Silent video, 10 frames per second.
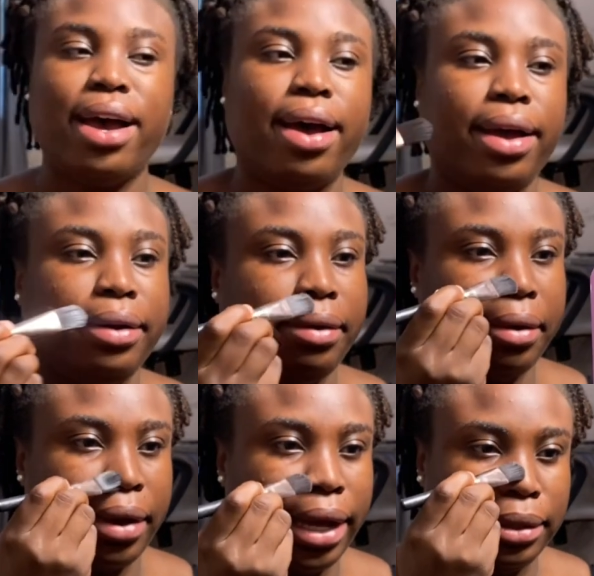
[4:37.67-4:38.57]

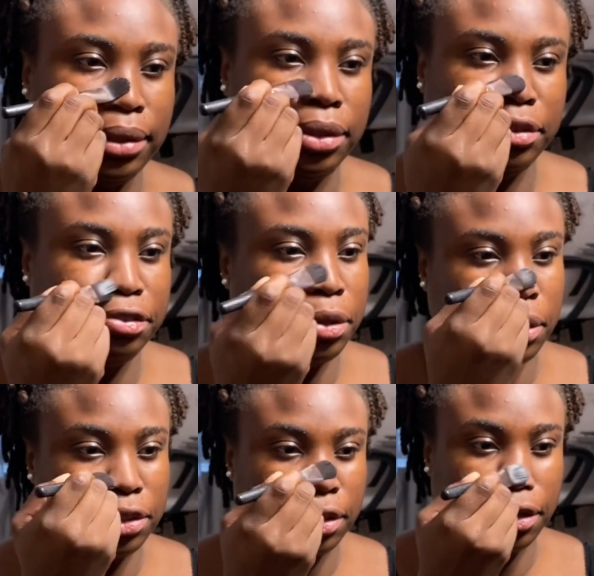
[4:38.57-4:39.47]
and I decided to
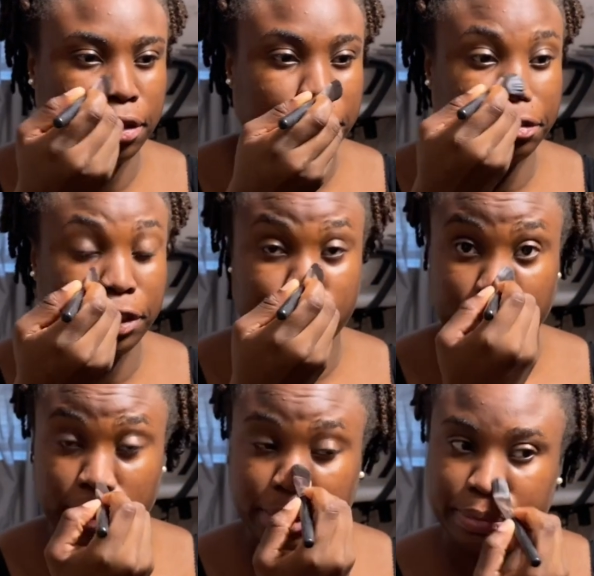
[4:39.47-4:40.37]
focus on
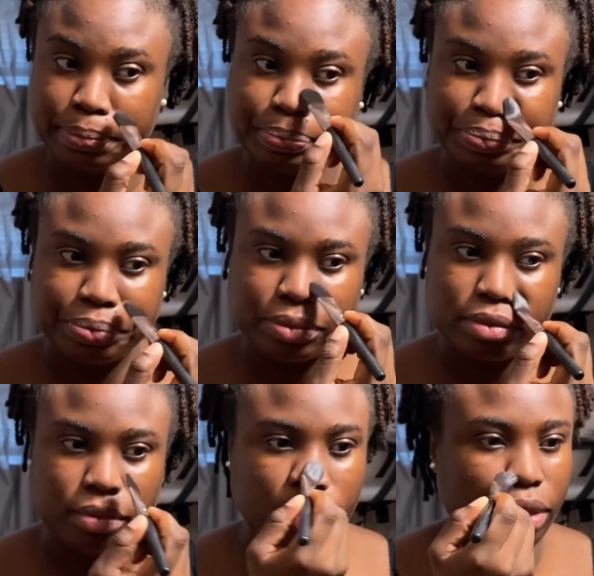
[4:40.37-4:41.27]
Facebook.
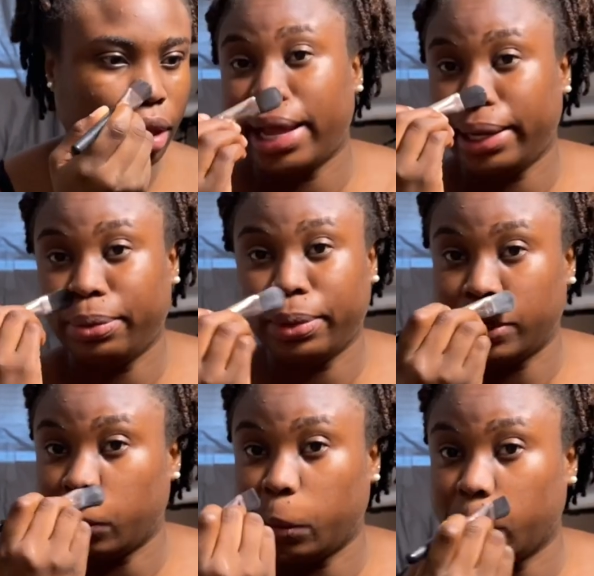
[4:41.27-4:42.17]
I was
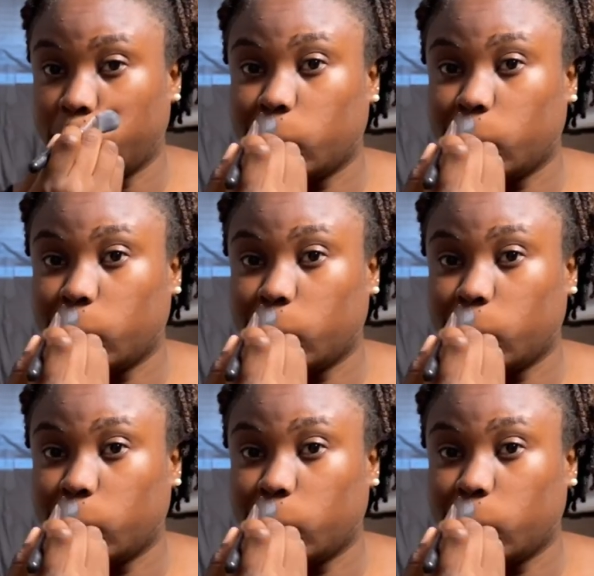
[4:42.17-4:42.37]
on